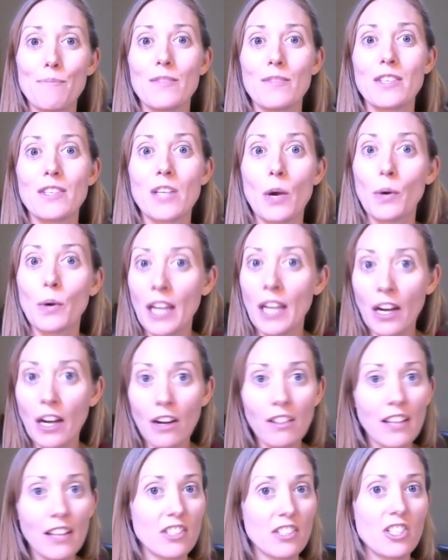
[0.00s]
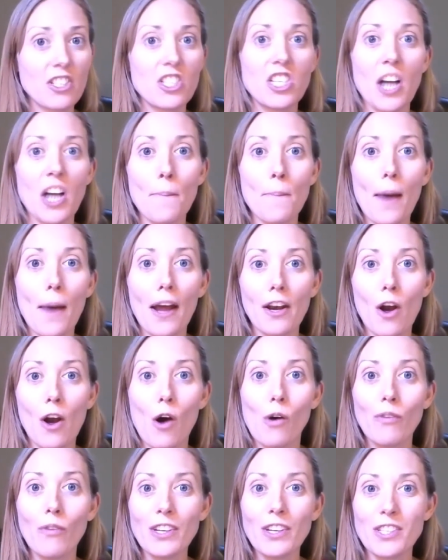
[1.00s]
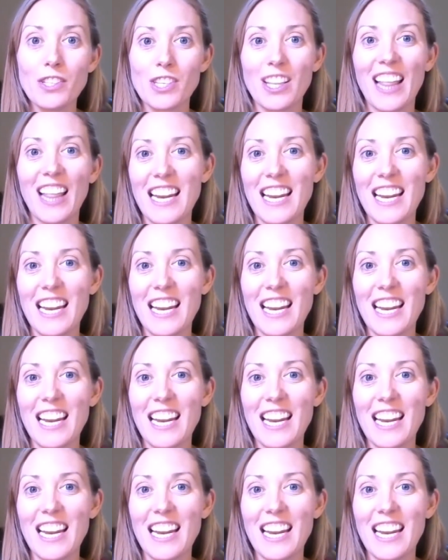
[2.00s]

So here, let's jump on over to the